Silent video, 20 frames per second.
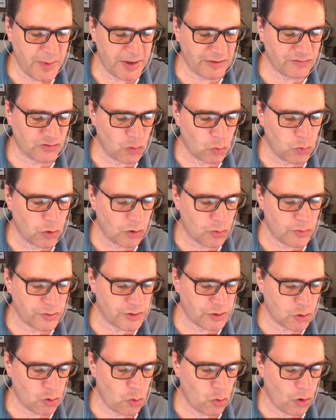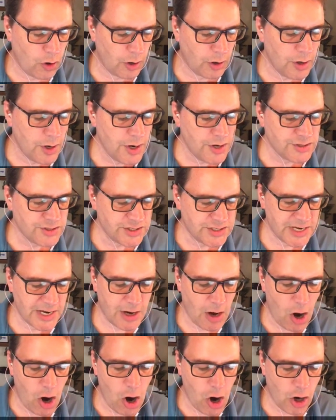best to work with the Corps to
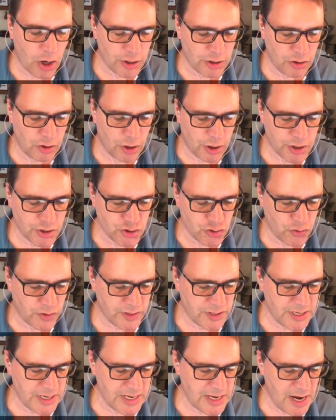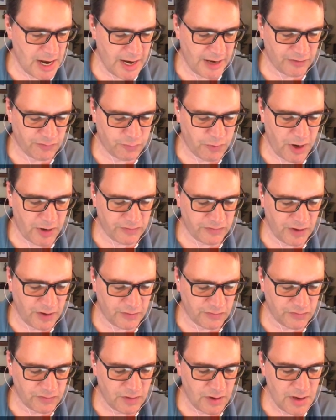take a hard look during the E I S
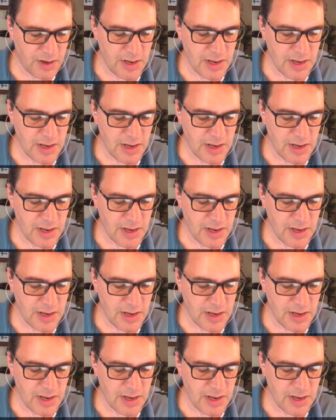process.